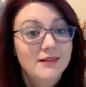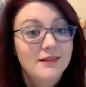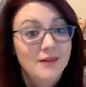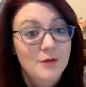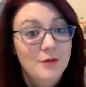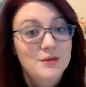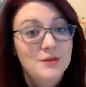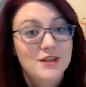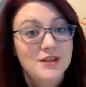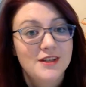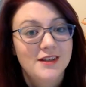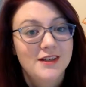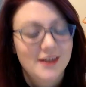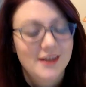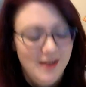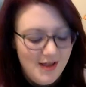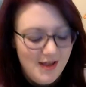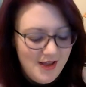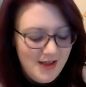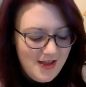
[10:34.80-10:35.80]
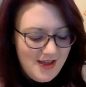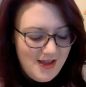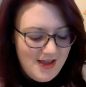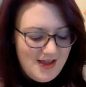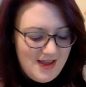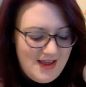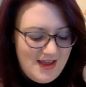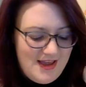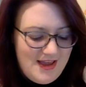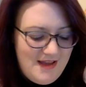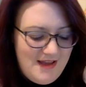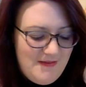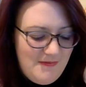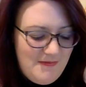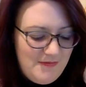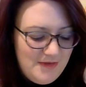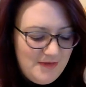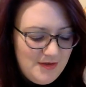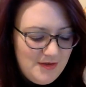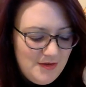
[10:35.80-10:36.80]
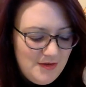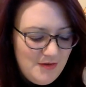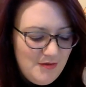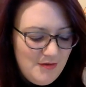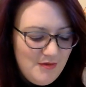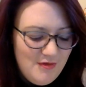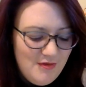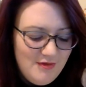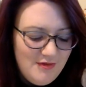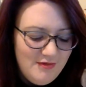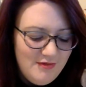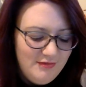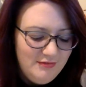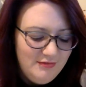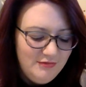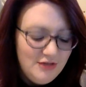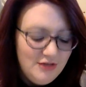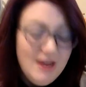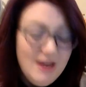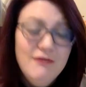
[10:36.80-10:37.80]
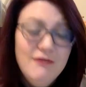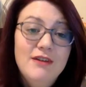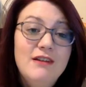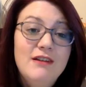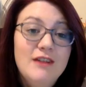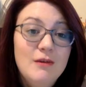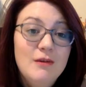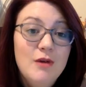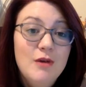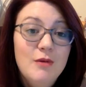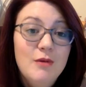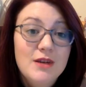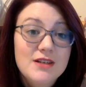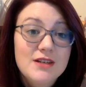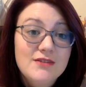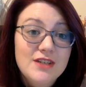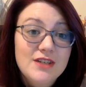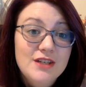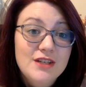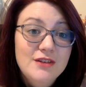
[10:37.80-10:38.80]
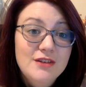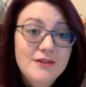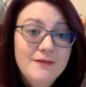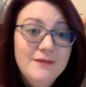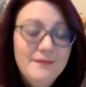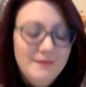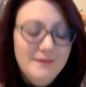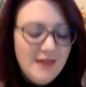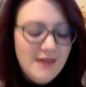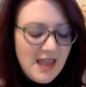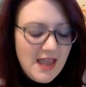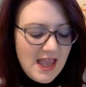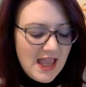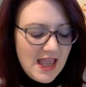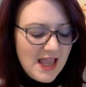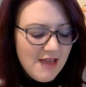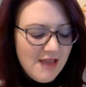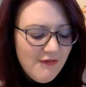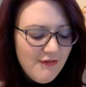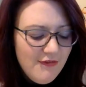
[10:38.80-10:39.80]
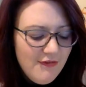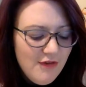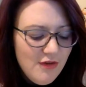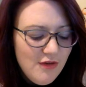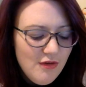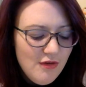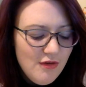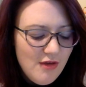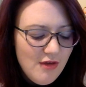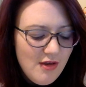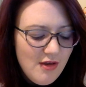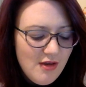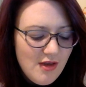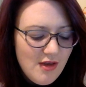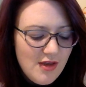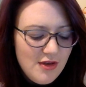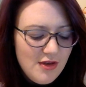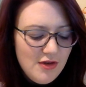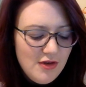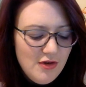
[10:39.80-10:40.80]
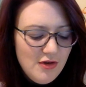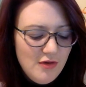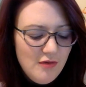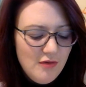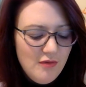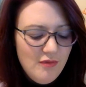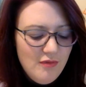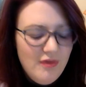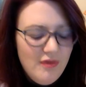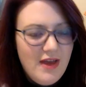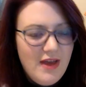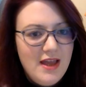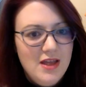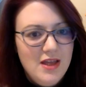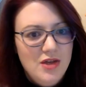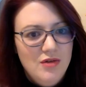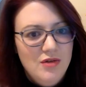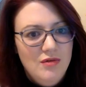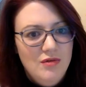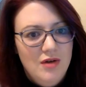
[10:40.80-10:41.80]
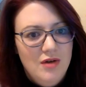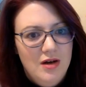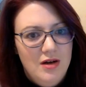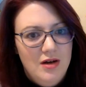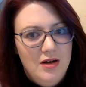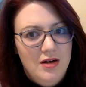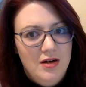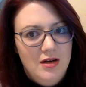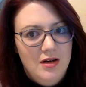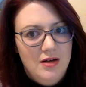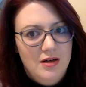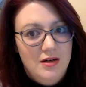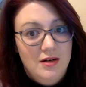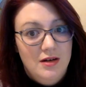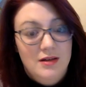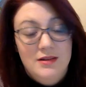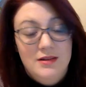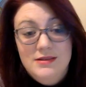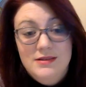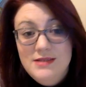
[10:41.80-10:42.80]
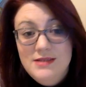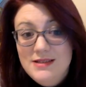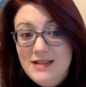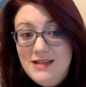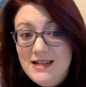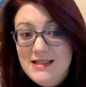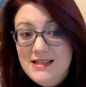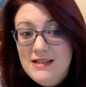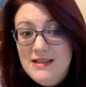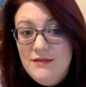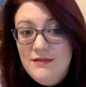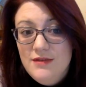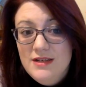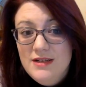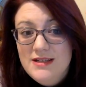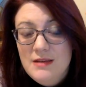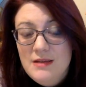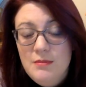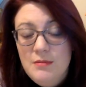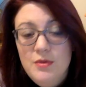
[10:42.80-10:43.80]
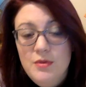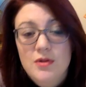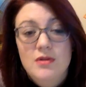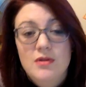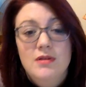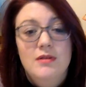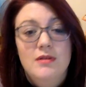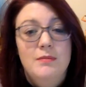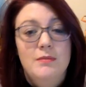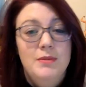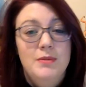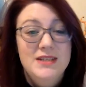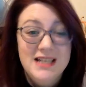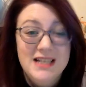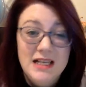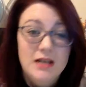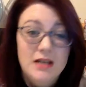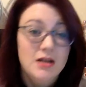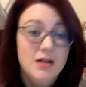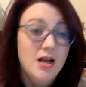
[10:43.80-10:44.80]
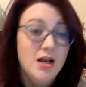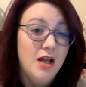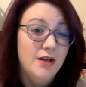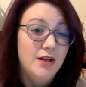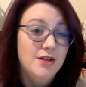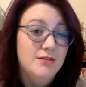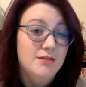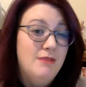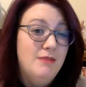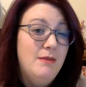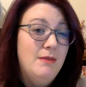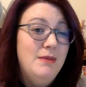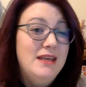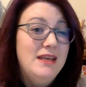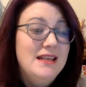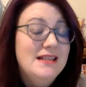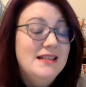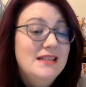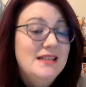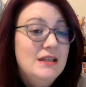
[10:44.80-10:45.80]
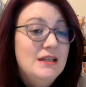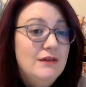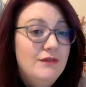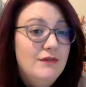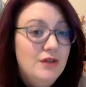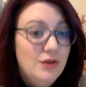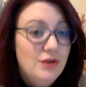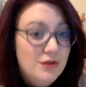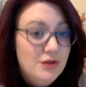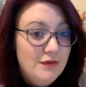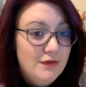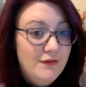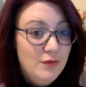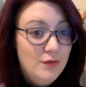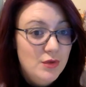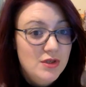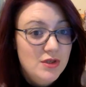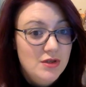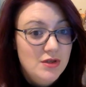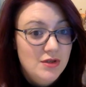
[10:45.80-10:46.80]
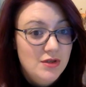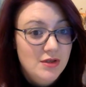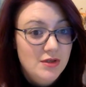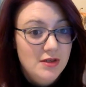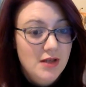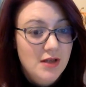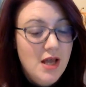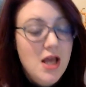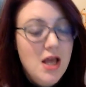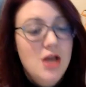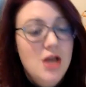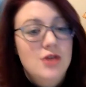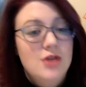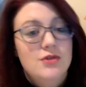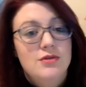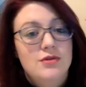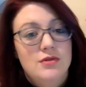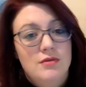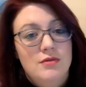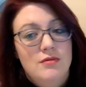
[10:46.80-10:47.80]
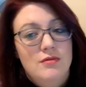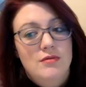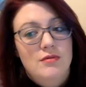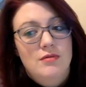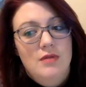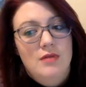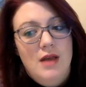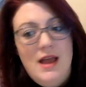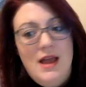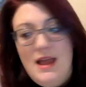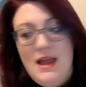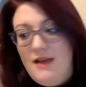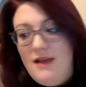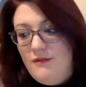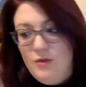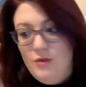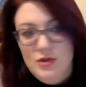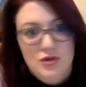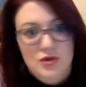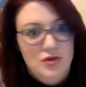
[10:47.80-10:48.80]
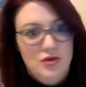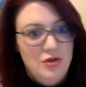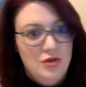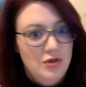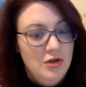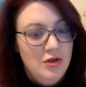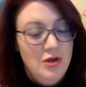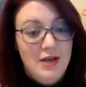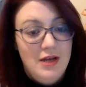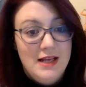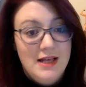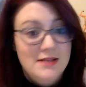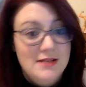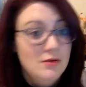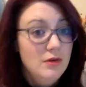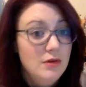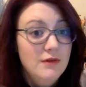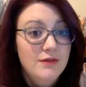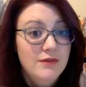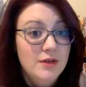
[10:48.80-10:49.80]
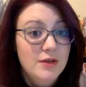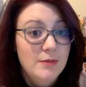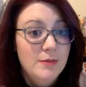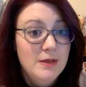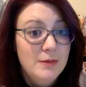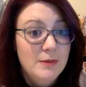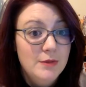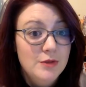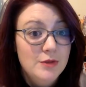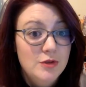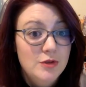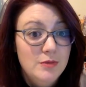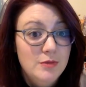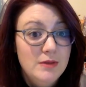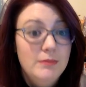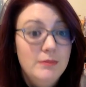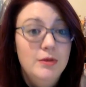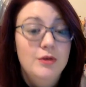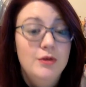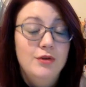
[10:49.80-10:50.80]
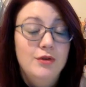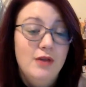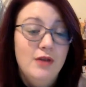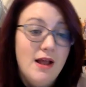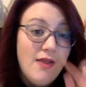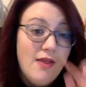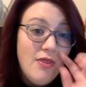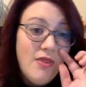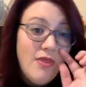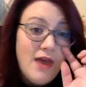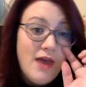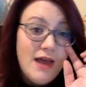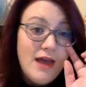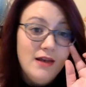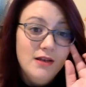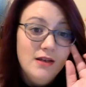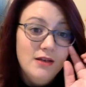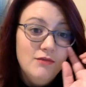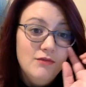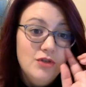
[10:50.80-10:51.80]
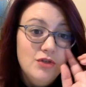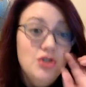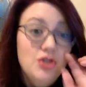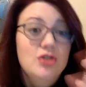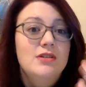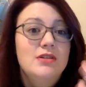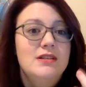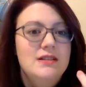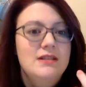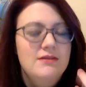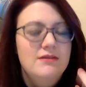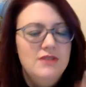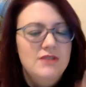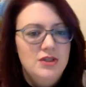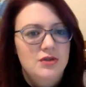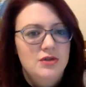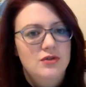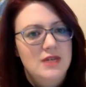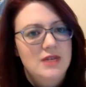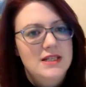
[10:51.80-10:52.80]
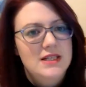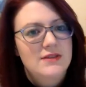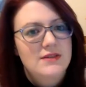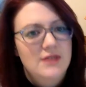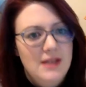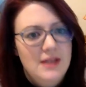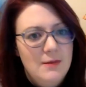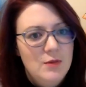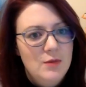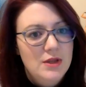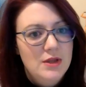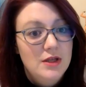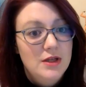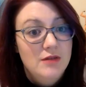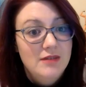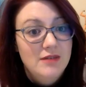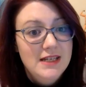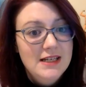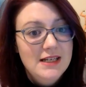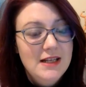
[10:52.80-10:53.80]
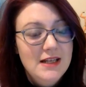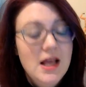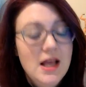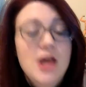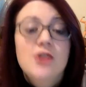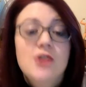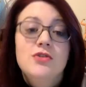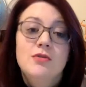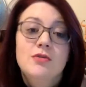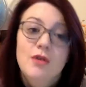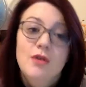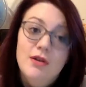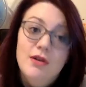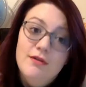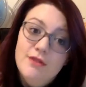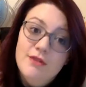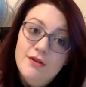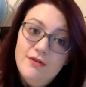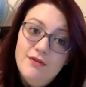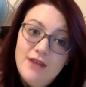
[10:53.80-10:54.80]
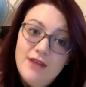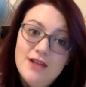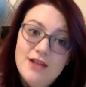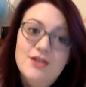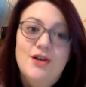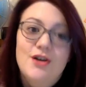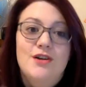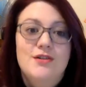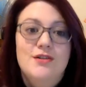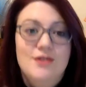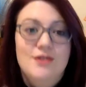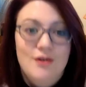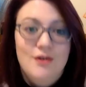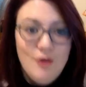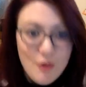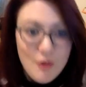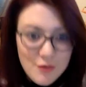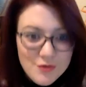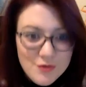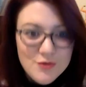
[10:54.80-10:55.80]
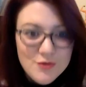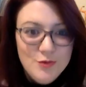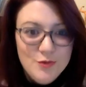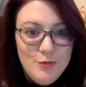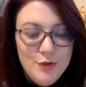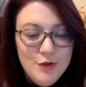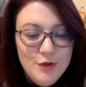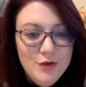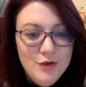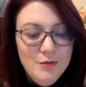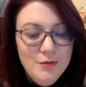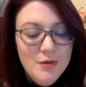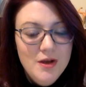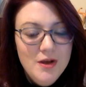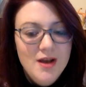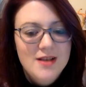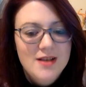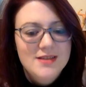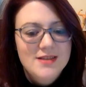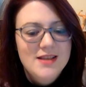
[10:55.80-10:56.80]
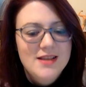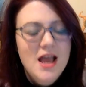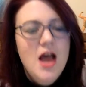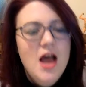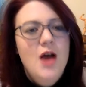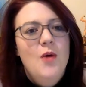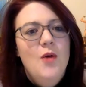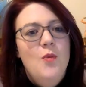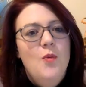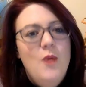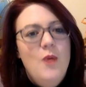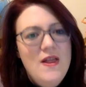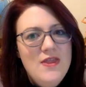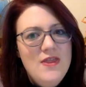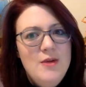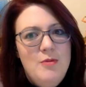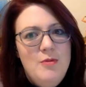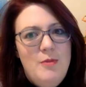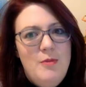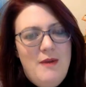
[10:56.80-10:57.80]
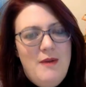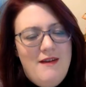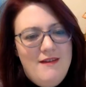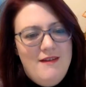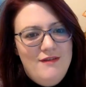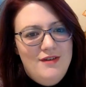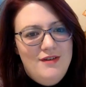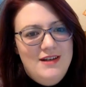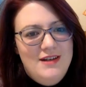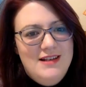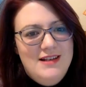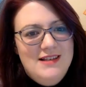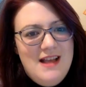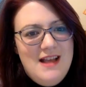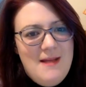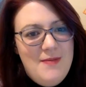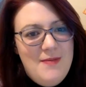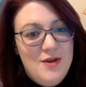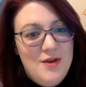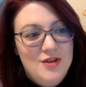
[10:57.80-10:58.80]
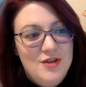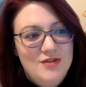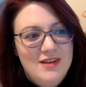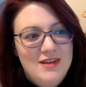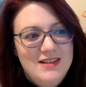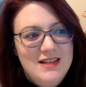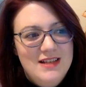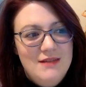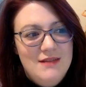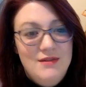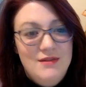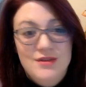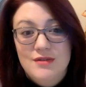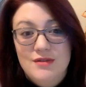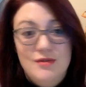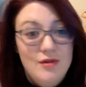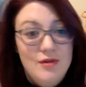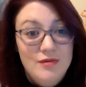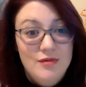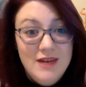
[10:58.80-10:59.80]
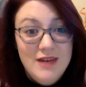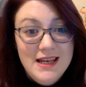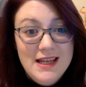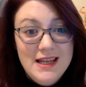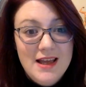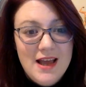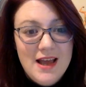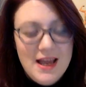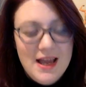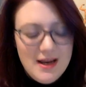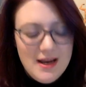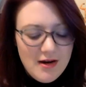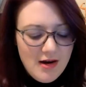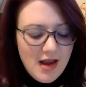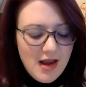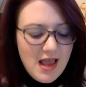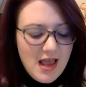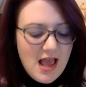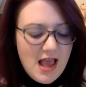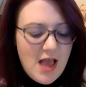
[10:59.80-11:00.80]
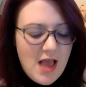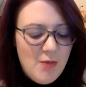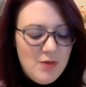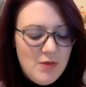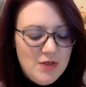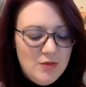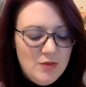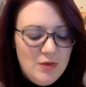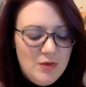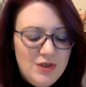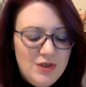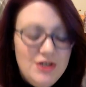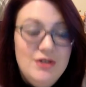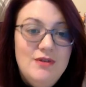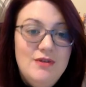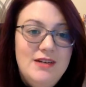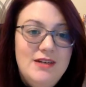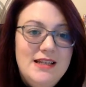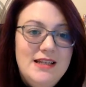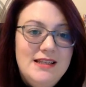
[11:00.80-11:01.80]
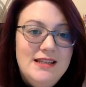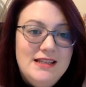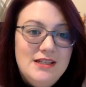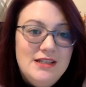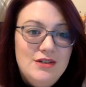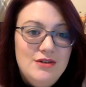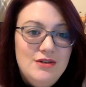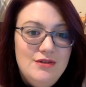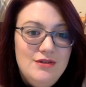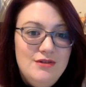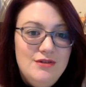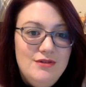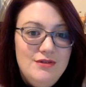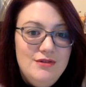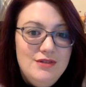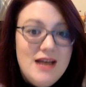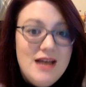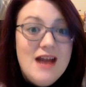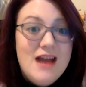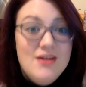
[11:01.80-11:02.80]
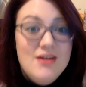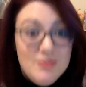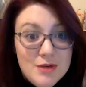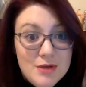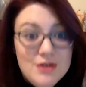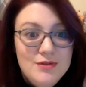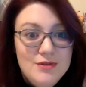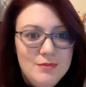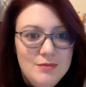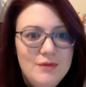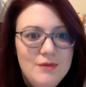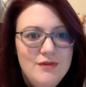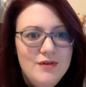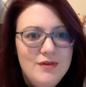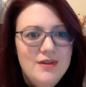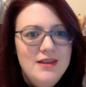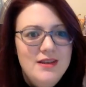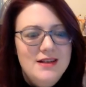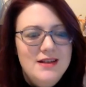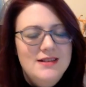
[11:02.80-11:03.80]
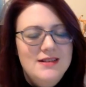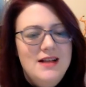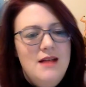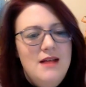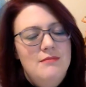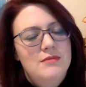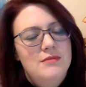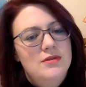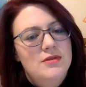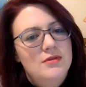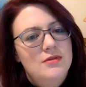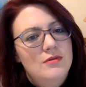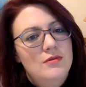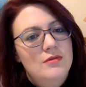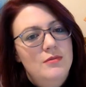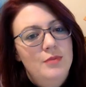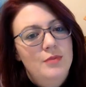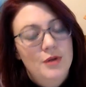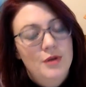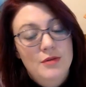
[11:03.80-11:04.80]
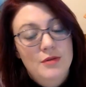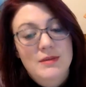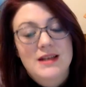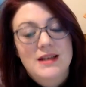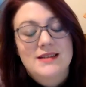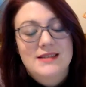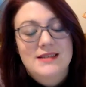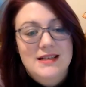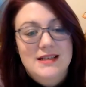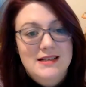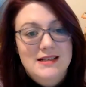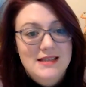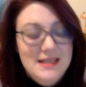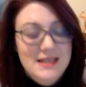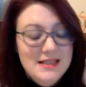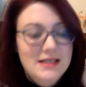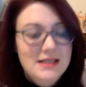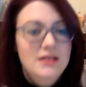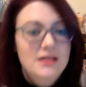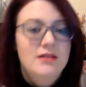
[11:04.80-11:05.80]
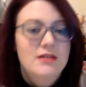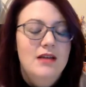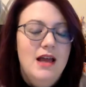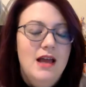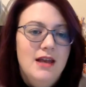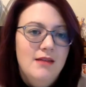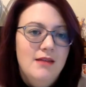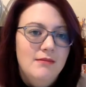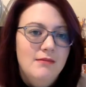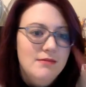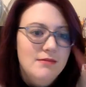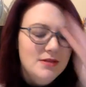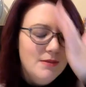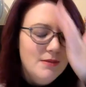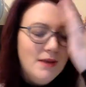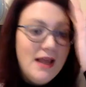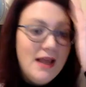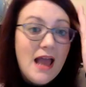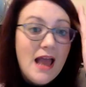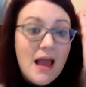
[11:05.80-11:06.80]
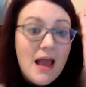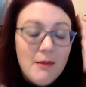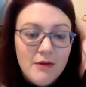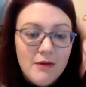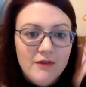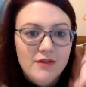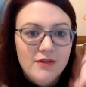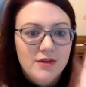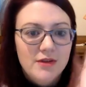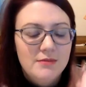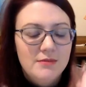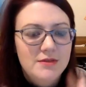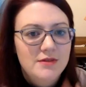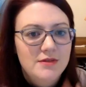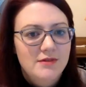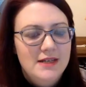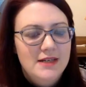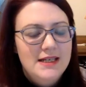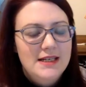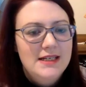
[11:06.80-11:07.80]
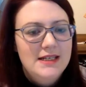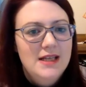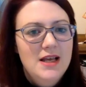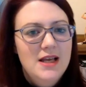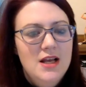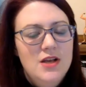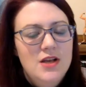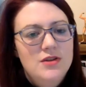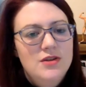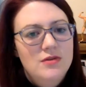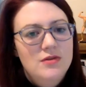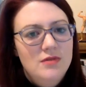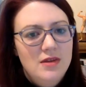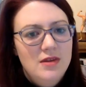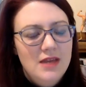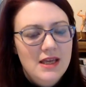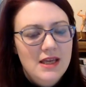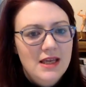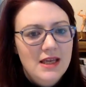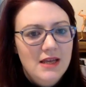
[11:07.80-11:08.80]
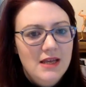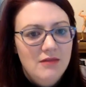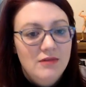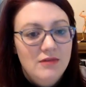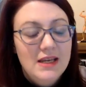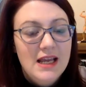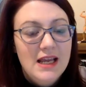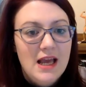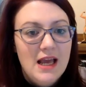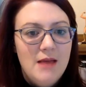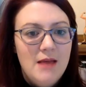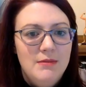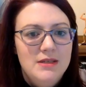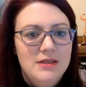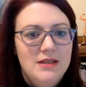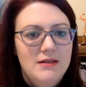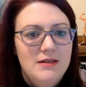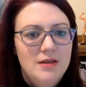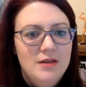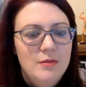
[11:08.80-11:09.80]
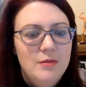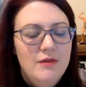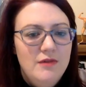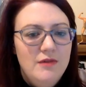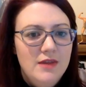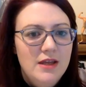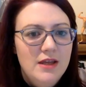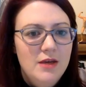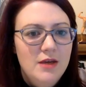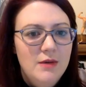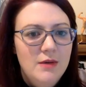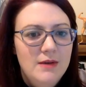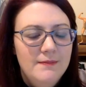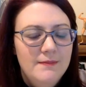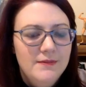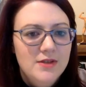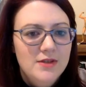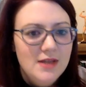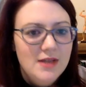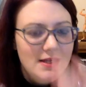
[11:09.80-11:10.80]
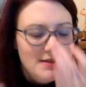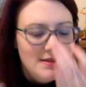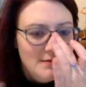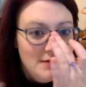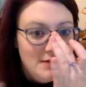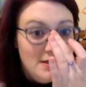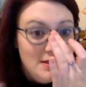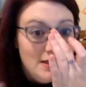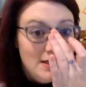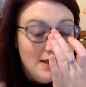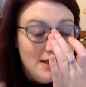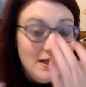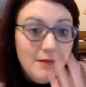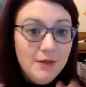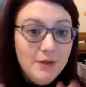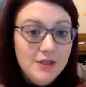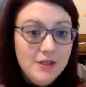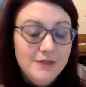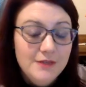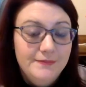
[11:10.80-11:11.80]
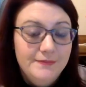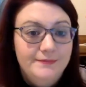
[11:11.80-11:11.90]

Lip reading: option. So try and figure out what works for you. If you know that you are dyslexic, for example, particular colours might be easier for you to focus on. So I have one student who likes all of their paper to be blue, and that reduces the visual stress for them when they're reading. So all of their flashcards are also blue, because when they're preparing for an exam, their stress levels are already higher, and we don't do anything to tire them out before the exam. So blue makes things easier, and it's a bit calmer for them to read, so that they can recap material before they go in. So that's something to think about.